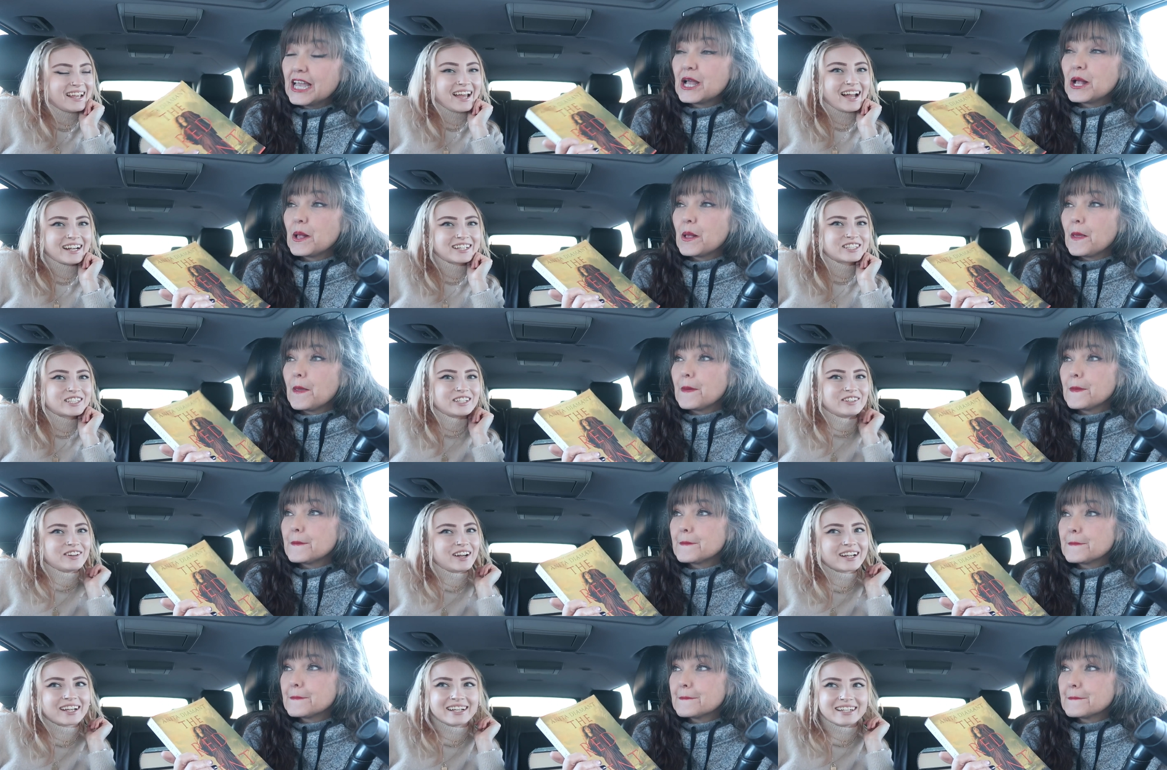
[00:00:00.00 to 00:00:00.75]
Speaker 1: I
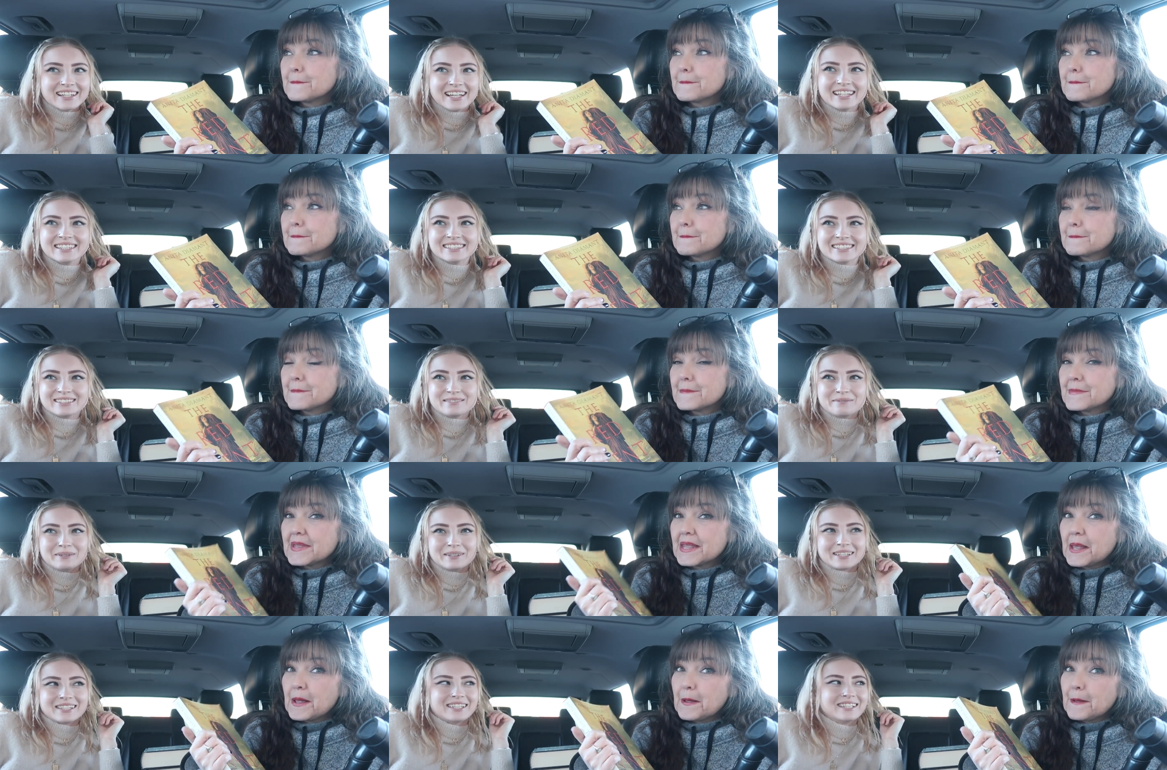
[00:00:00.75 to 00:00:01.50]
actually
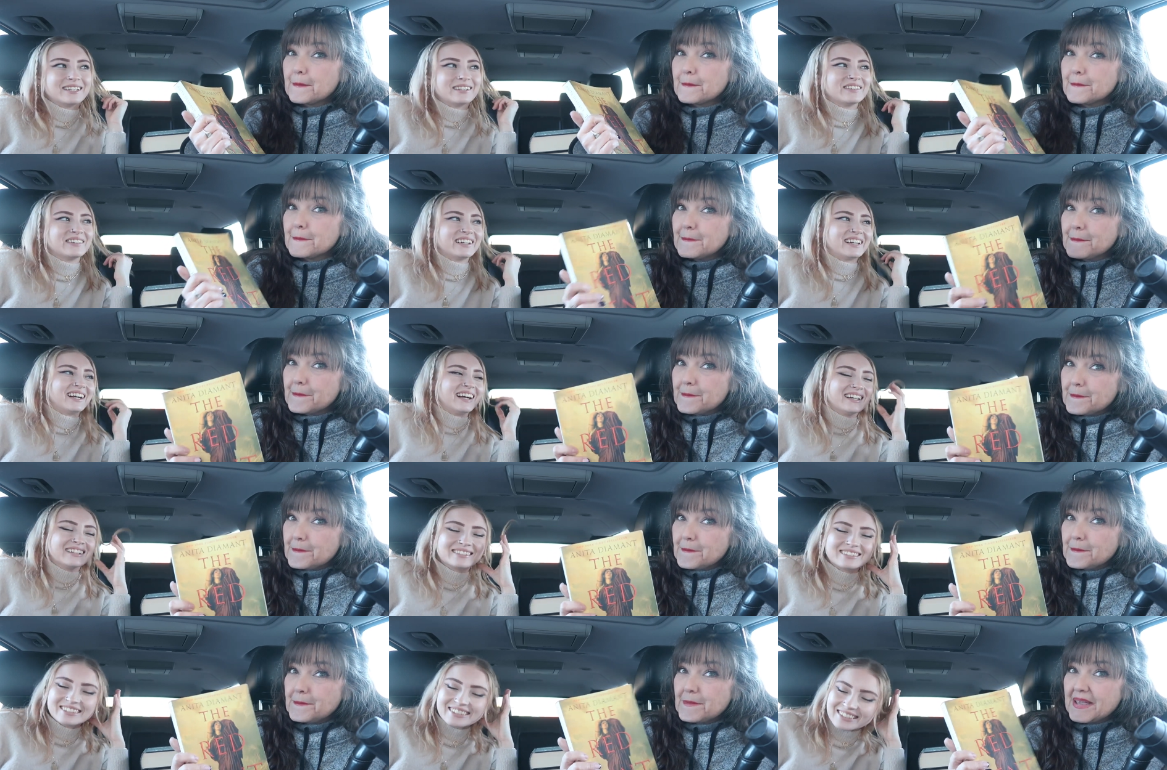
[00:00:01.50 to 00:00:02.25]
recognized a
Speaker 2: book in the
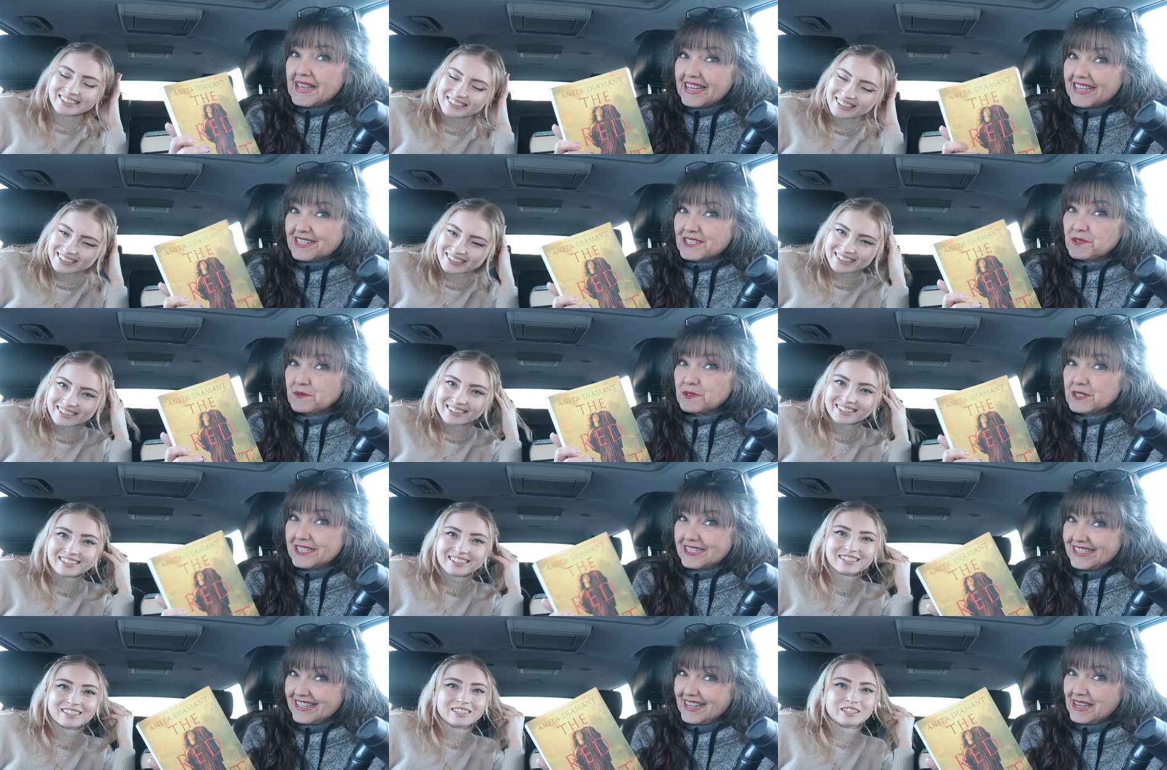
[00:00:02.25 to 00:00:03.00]
warehouse. Pickens
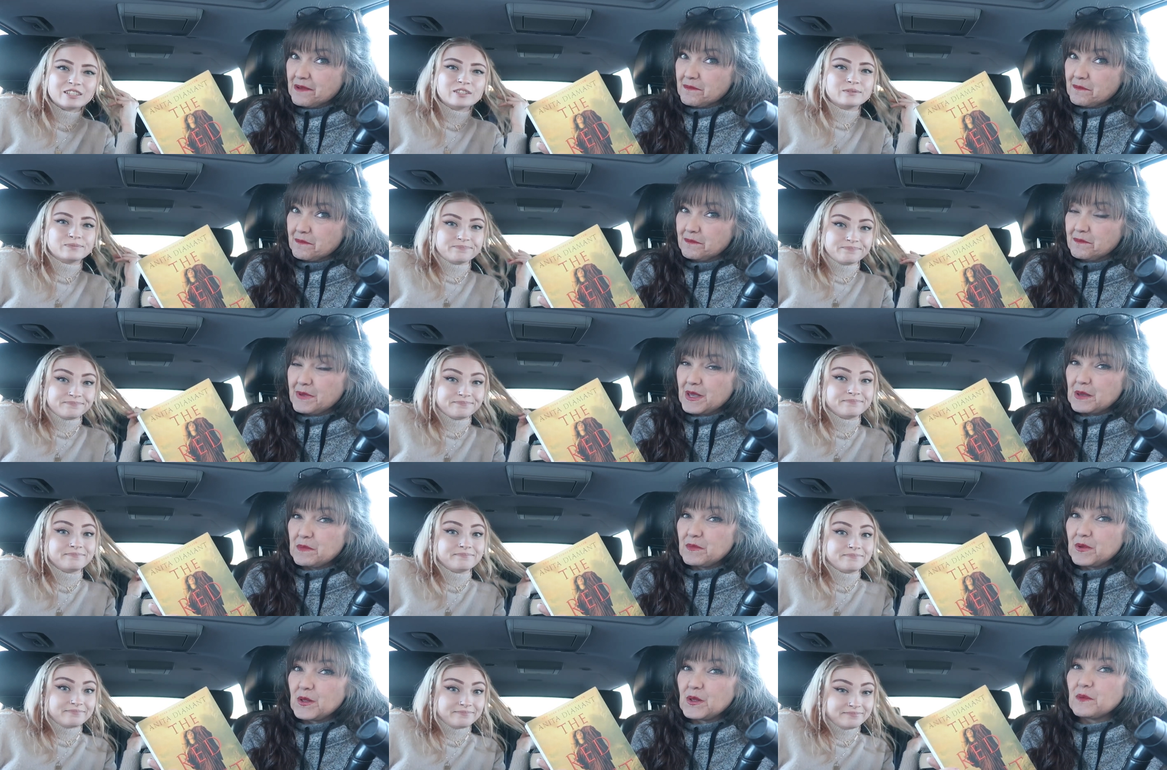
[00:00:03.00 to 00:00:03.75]
were slim,
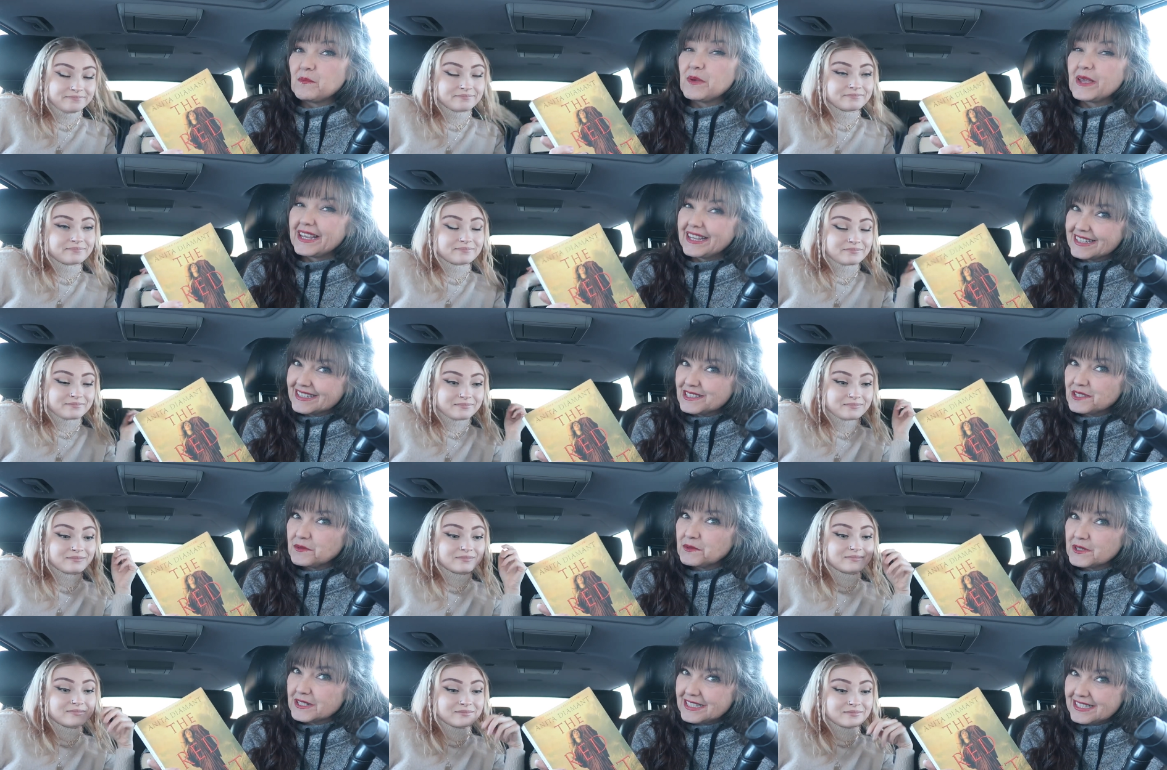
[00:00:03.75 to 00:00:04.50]
people.
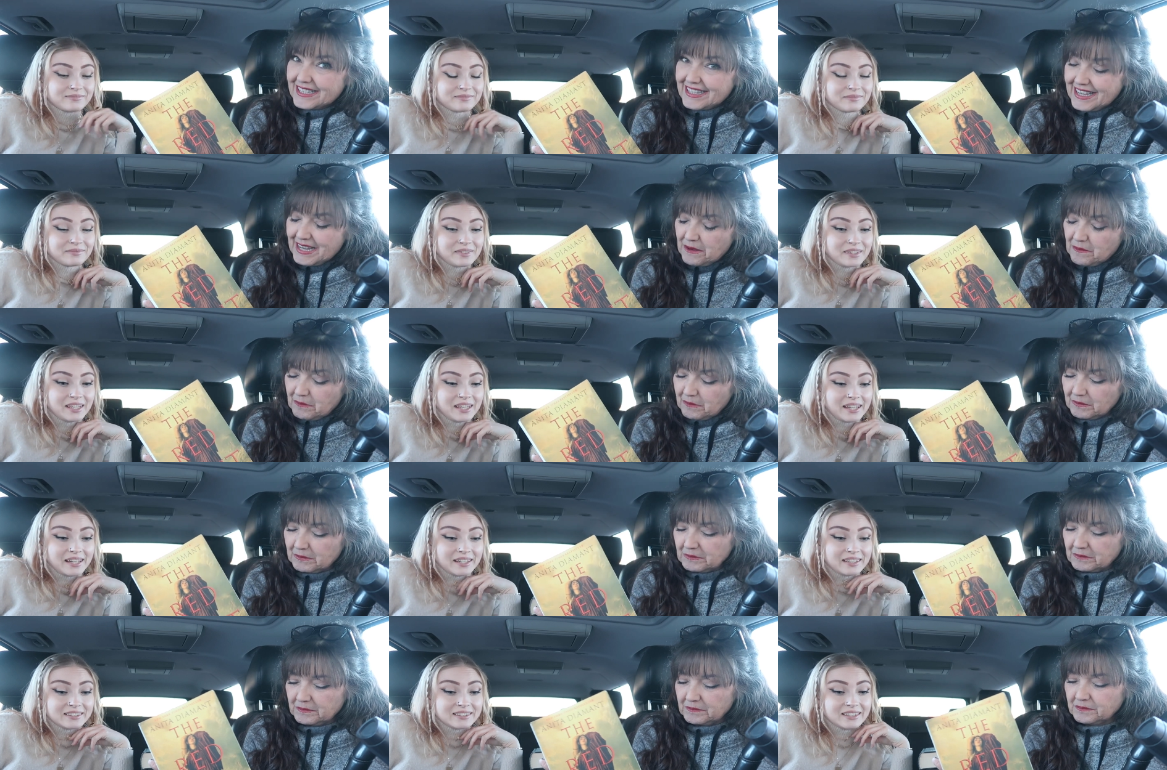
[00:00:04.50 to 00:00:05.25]
Pickens were
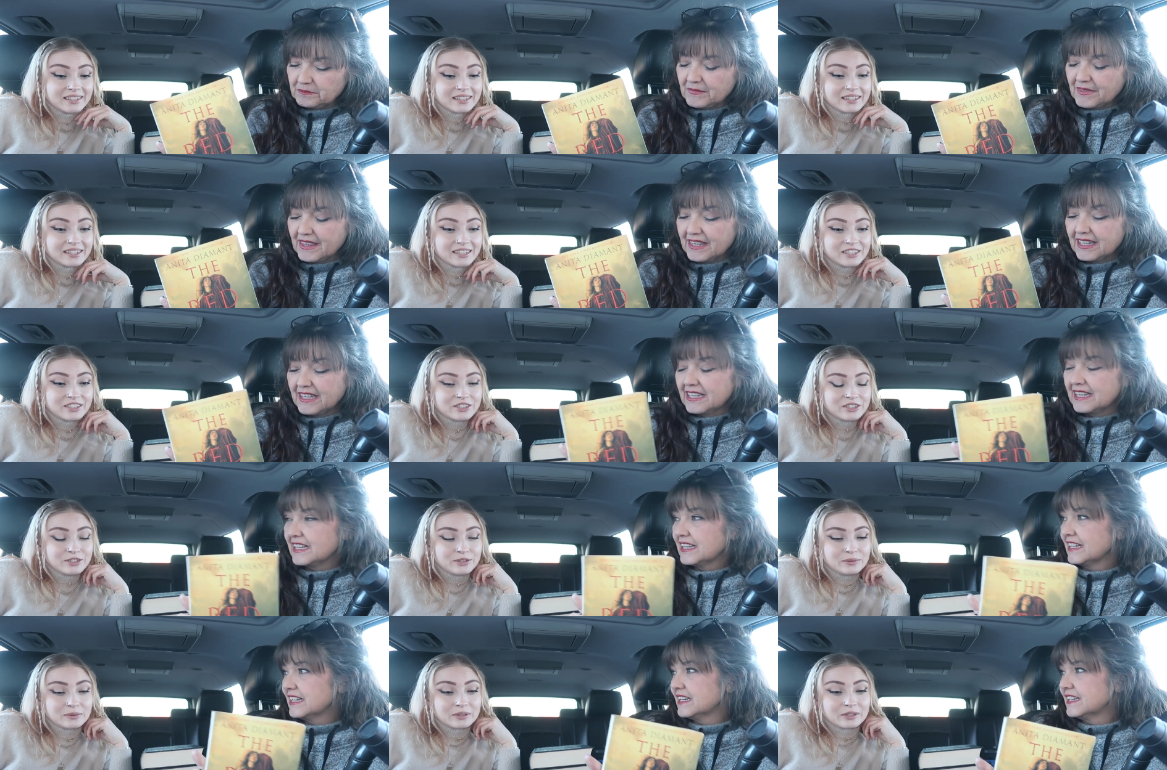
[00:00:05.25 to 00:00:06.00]
slim.
Speaker 1: Yeah,
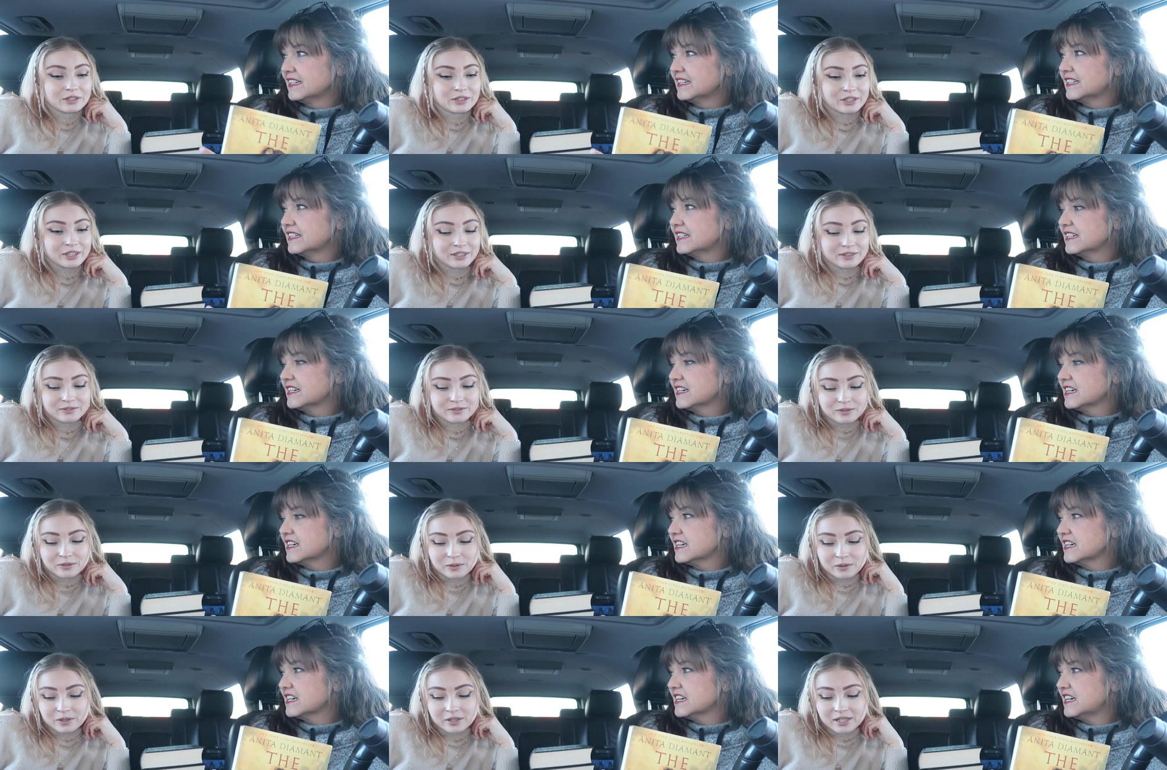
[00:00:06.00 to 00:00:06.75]
unless you were
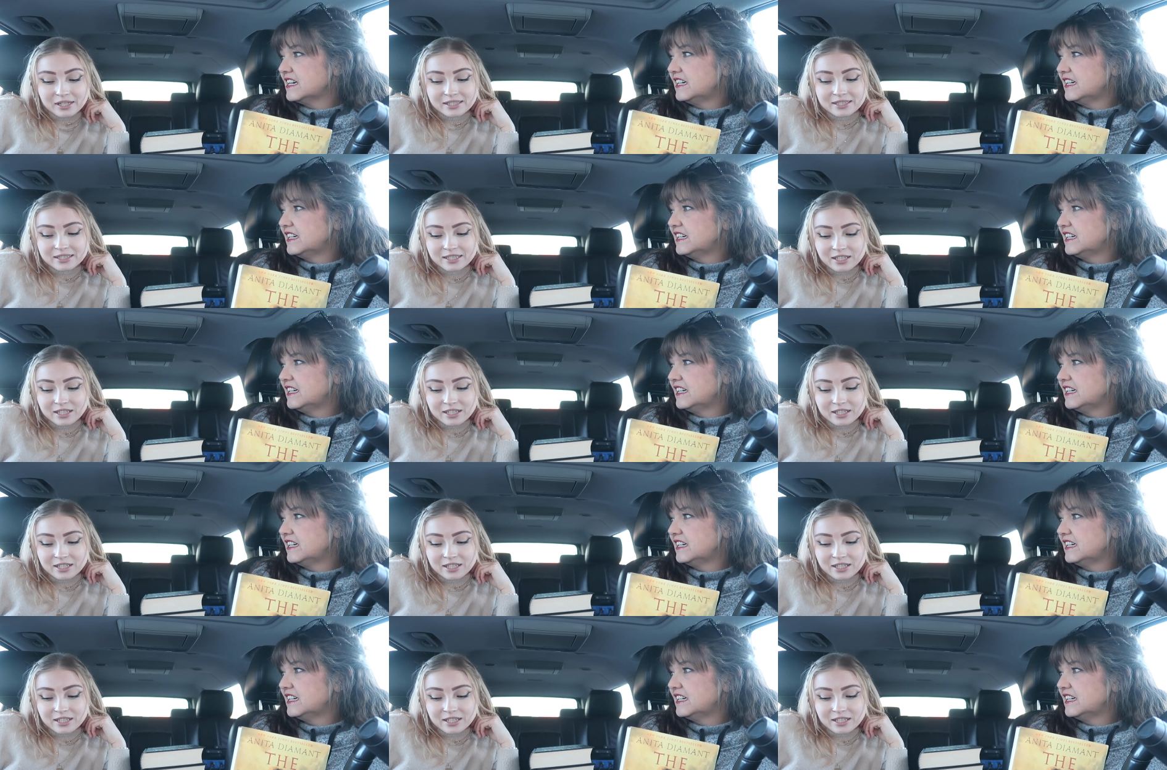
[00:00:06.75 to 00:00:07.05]
looking for a